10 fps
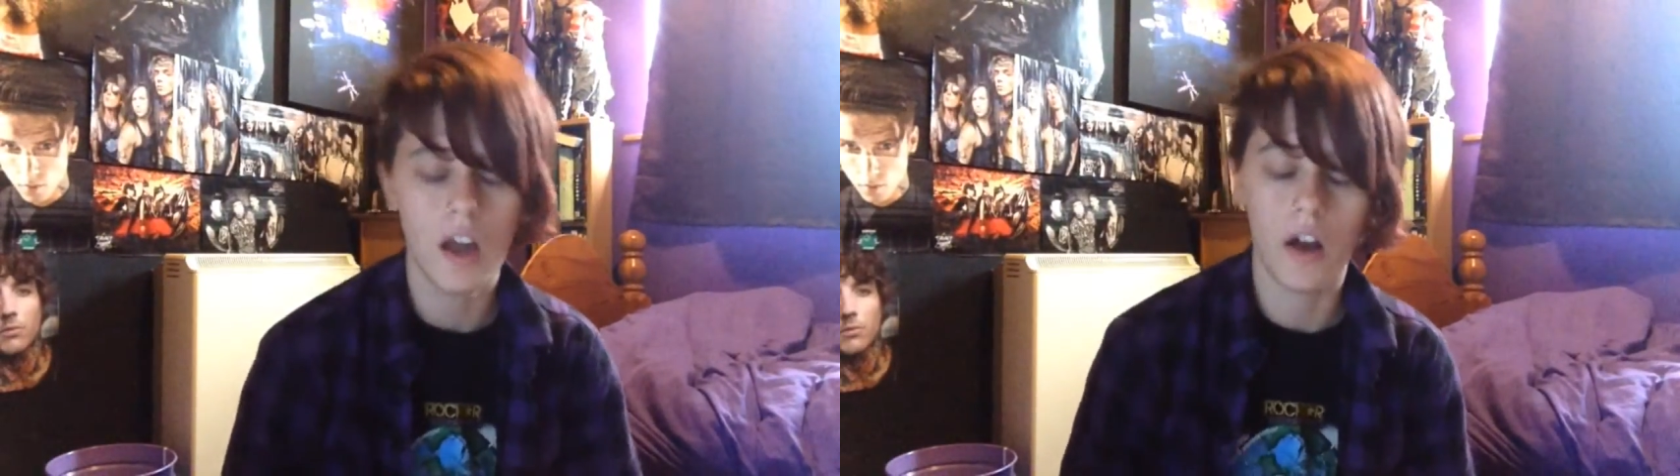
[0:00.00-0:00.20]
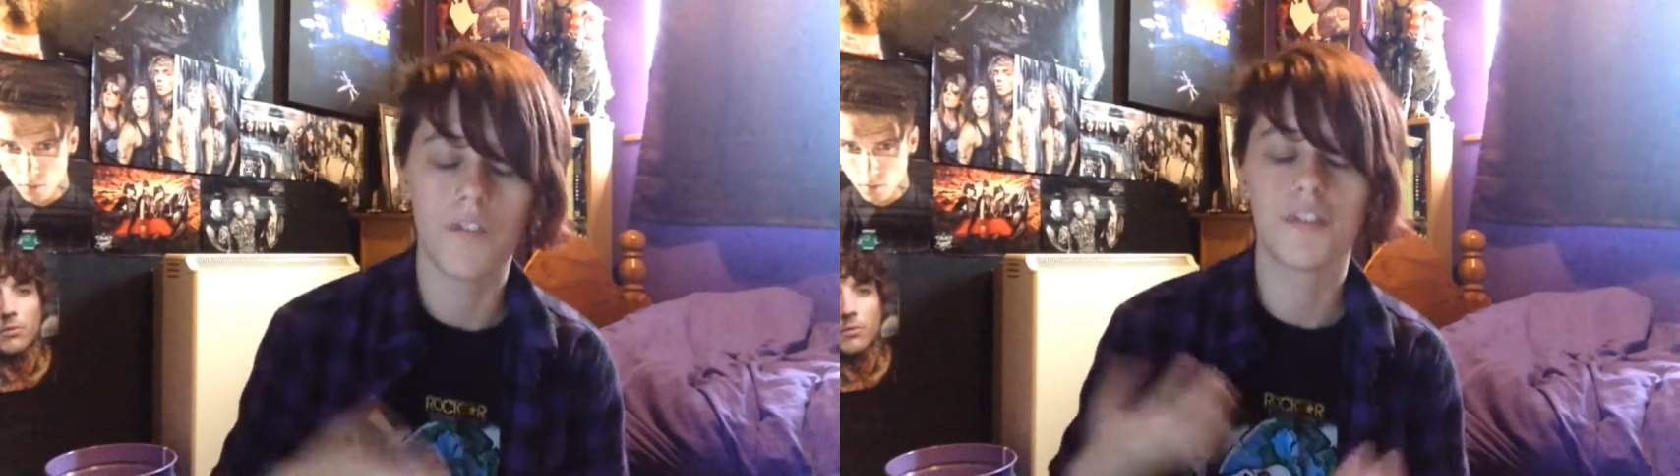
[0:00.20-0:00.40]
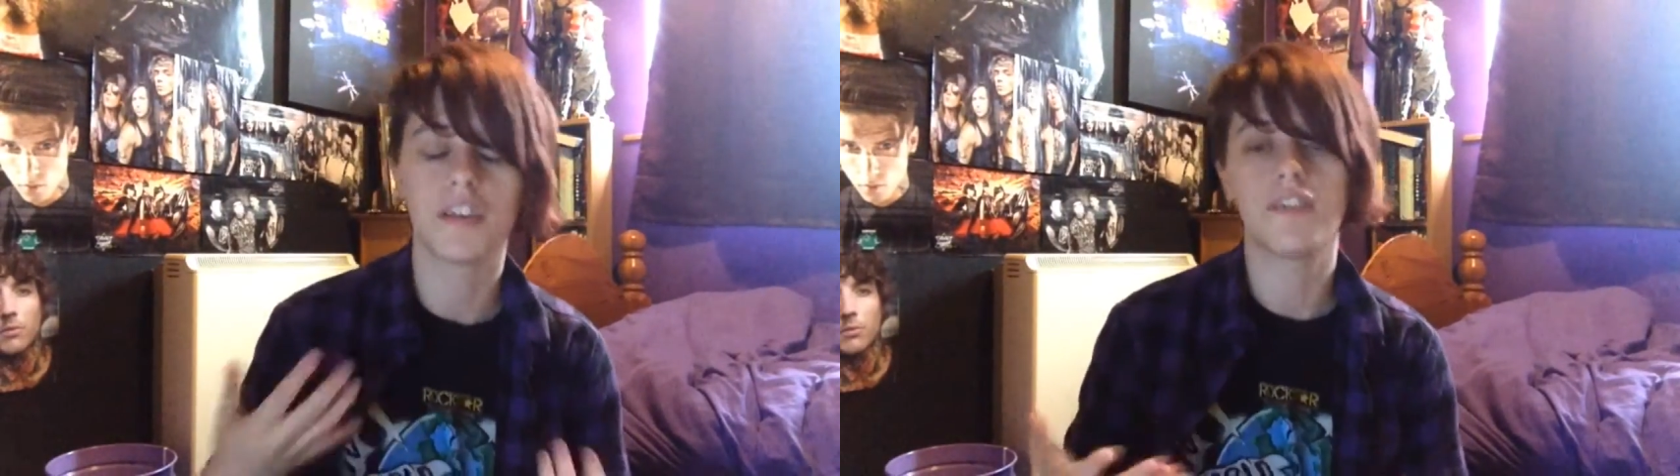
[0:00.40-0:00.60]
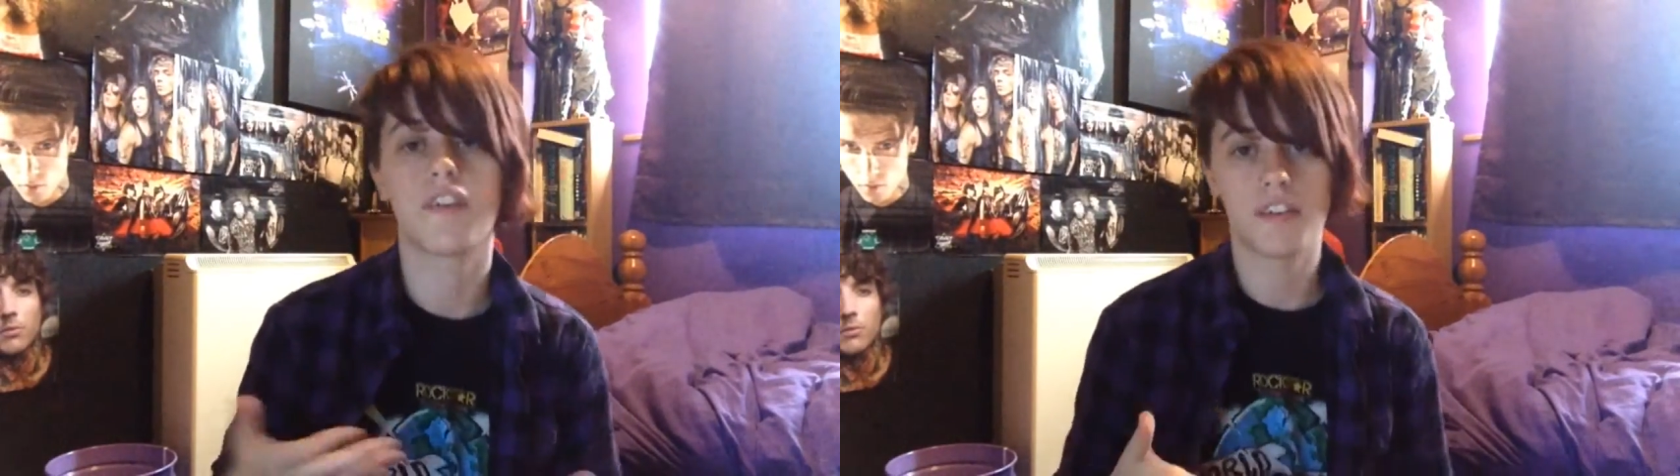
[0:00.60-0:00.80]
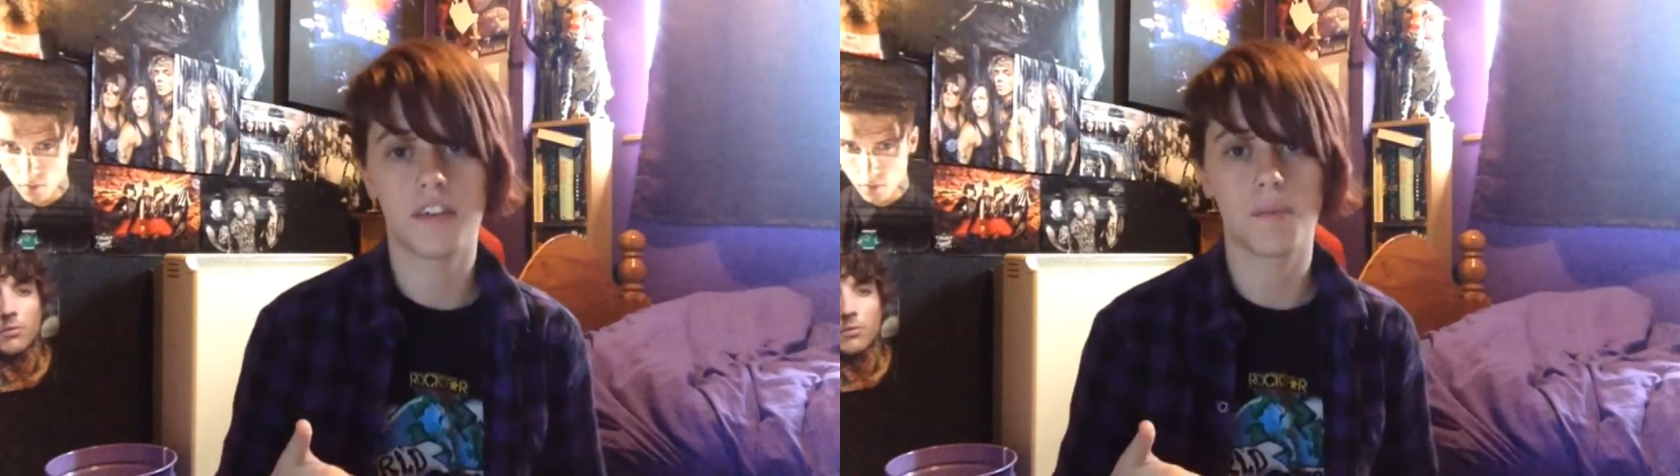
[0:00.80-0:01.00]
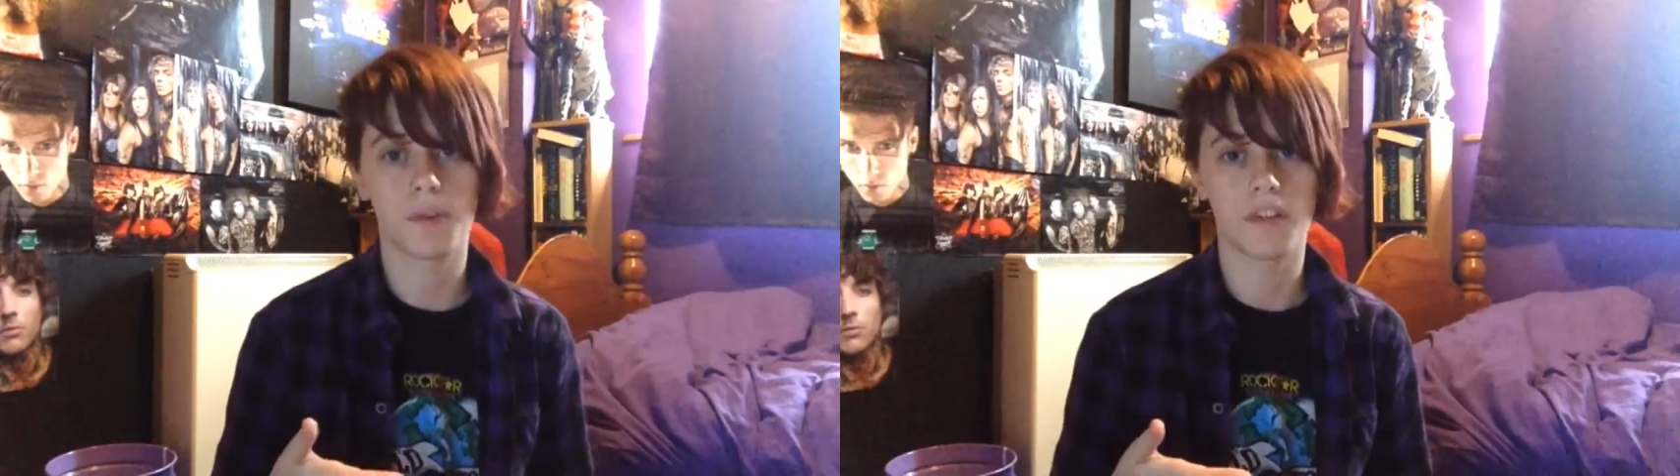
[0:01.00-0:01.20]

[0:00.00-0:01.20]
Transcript: obviously dressed up as